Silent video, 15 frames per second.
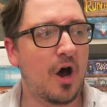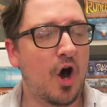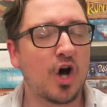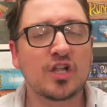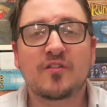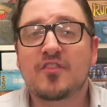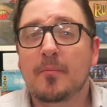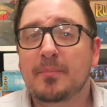
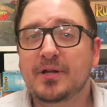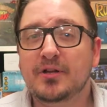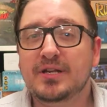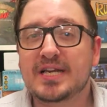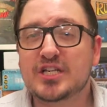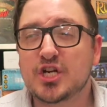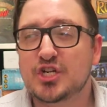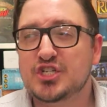All of the
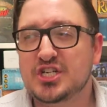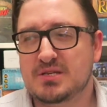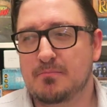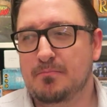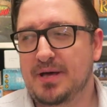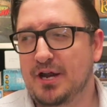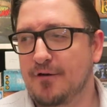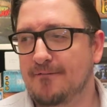buildings are
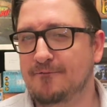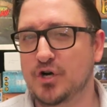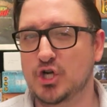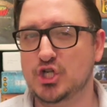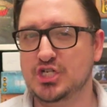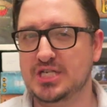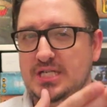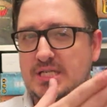just better
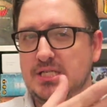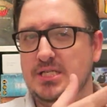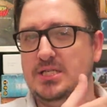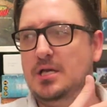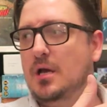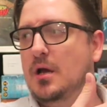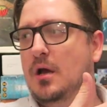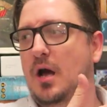
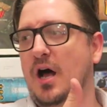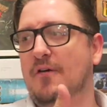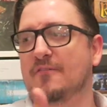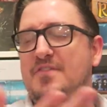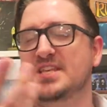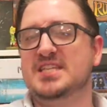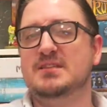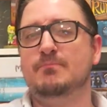versions
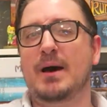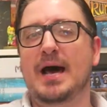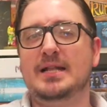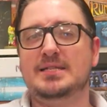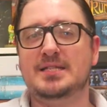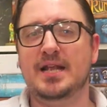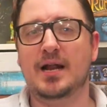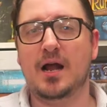of the
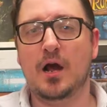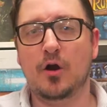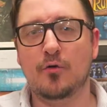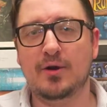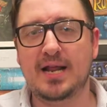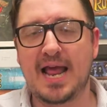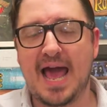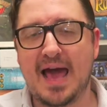spots that I
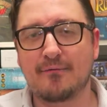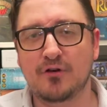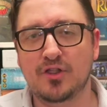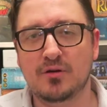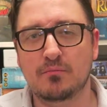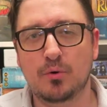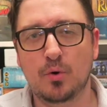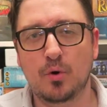already have on
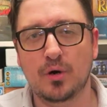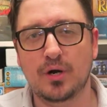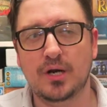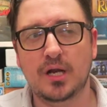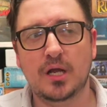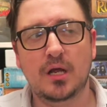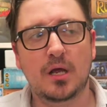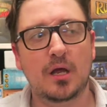the
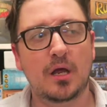board.